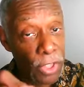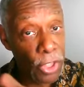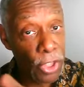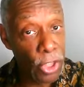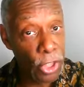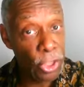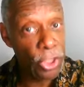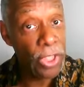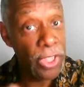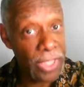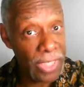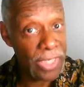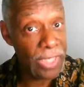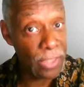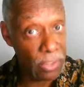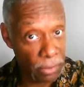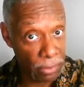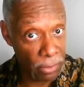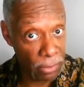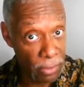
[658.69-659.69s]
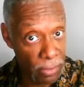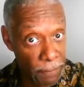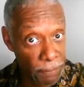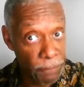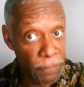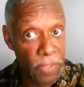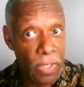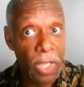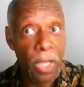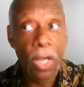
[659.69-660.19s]
could heal.
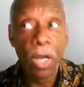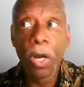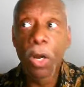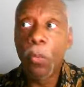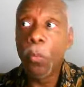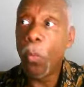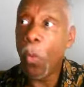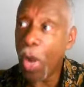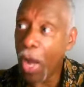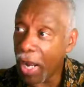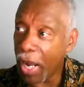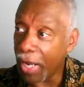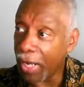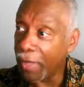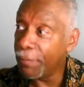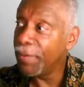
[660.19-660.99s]
Why?